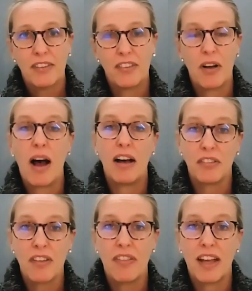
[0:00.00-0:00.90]
So
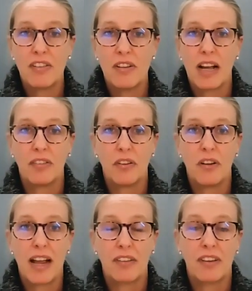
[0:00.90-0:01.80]
I'll send that to you guys so
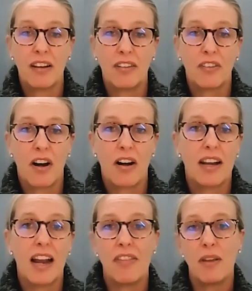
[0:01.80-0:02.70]
you guys can get
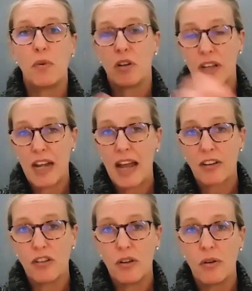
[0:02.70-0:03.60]
started, and then we'll
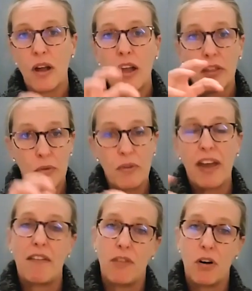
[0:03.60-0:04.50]
connect you through
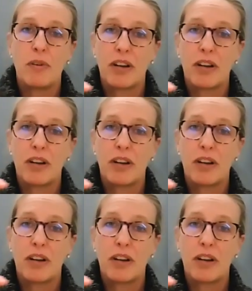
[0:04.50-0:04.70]
that form.